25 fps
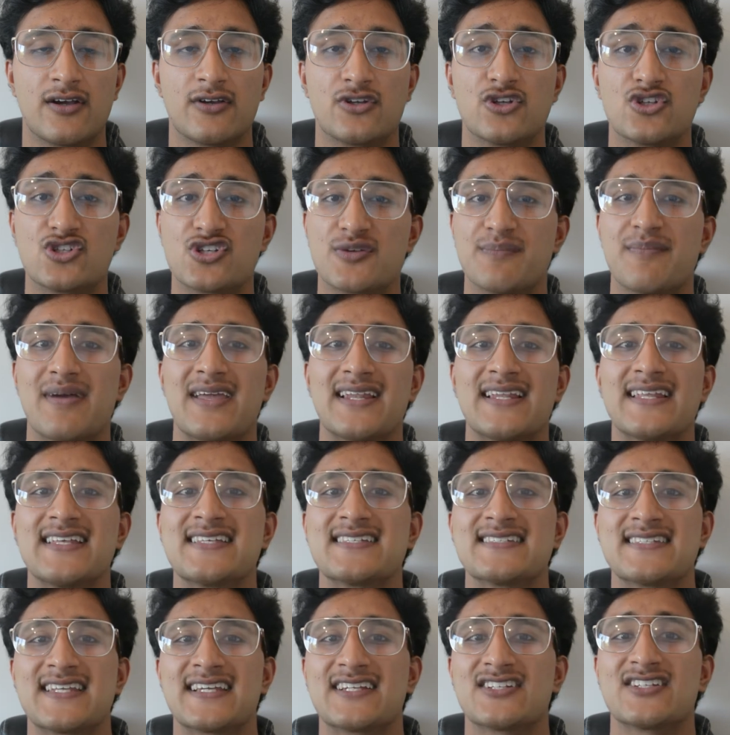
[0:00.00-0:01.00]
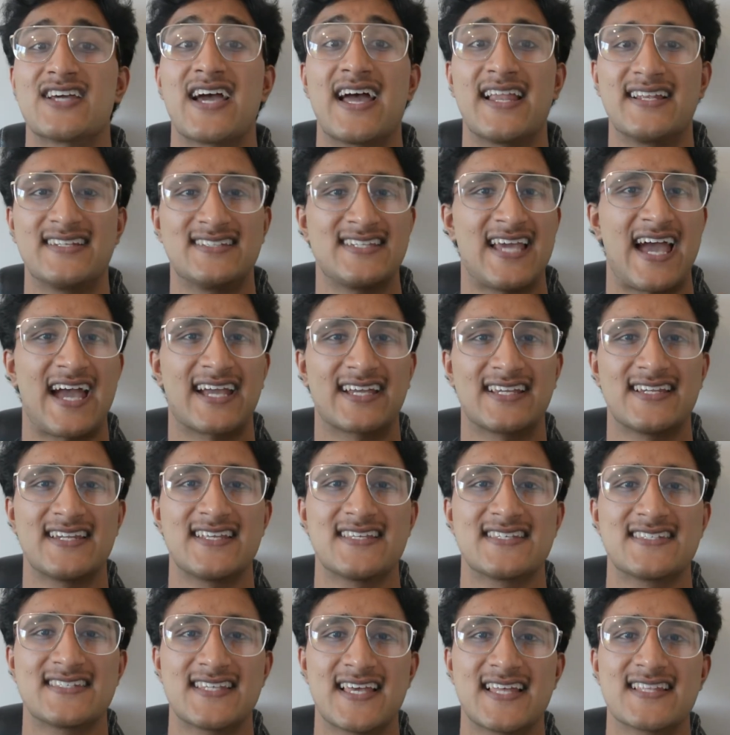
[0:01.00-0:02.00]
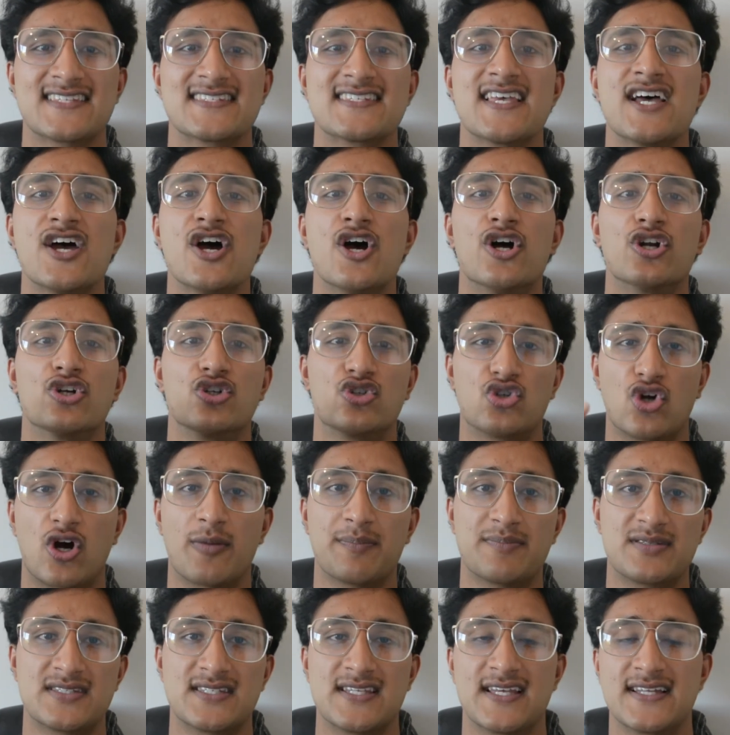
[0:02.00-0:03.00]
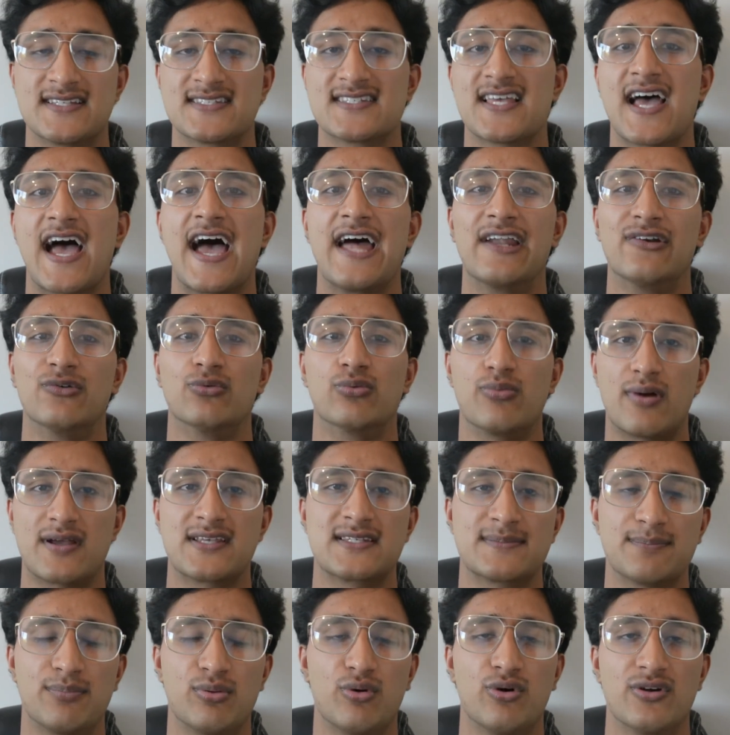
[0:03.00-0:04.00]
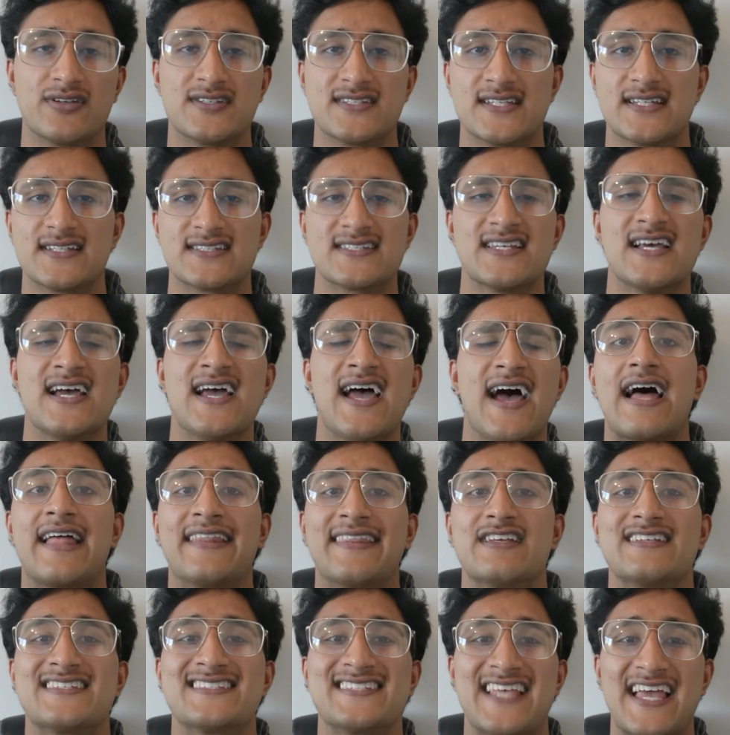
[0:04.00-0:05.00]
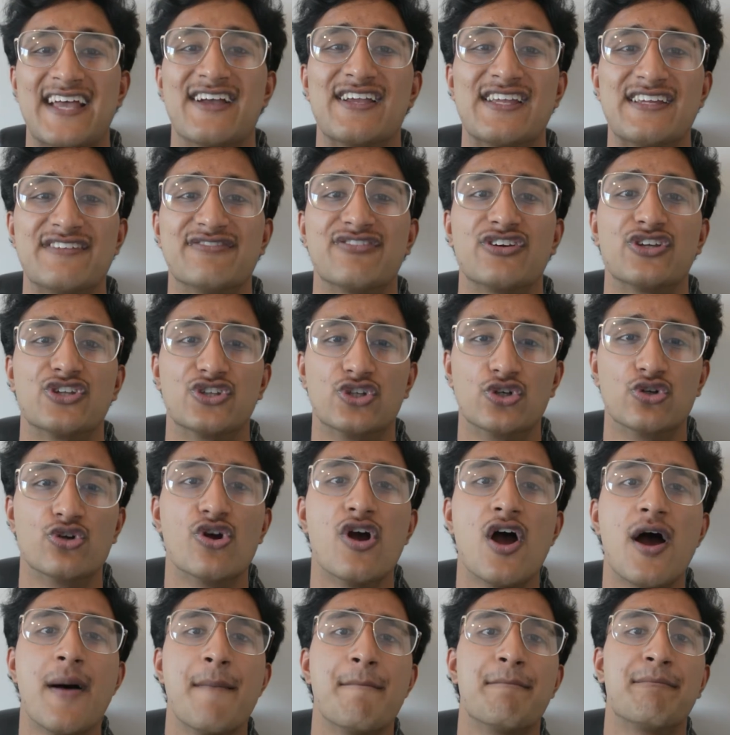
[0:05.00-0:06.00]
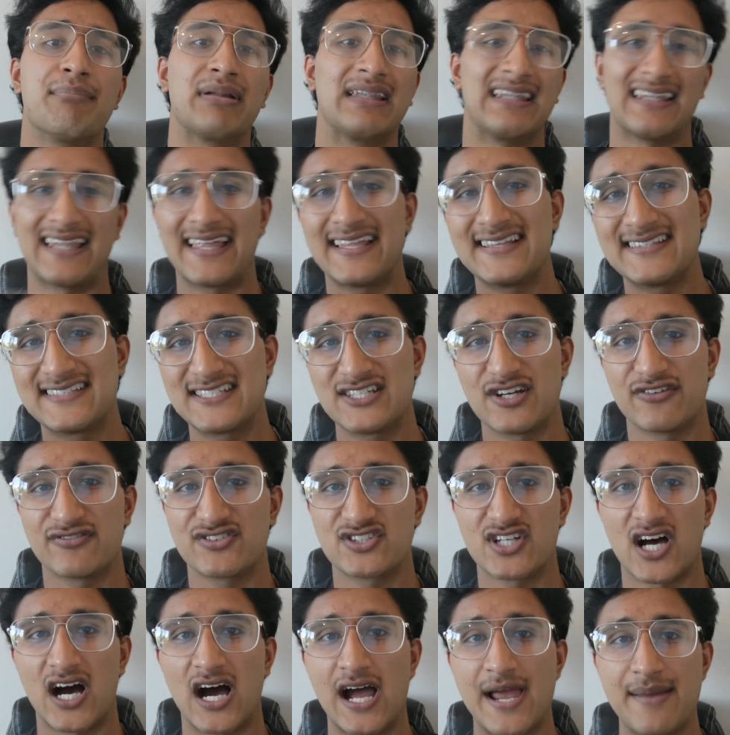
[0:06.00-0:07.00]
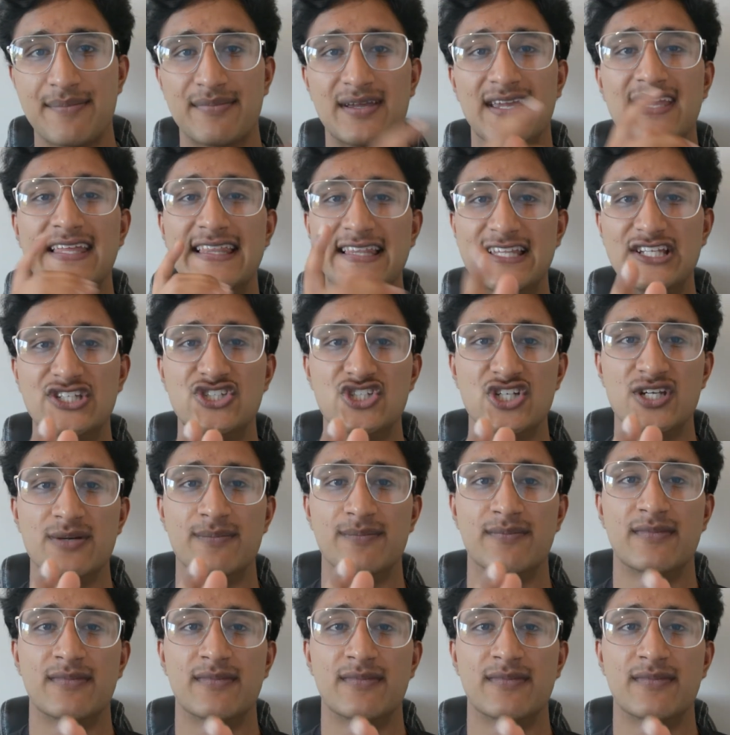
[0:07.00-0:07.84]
you should mainly stick to antagonist sets, drop sets, and rest pause sets, and save you plenty of time in the gym.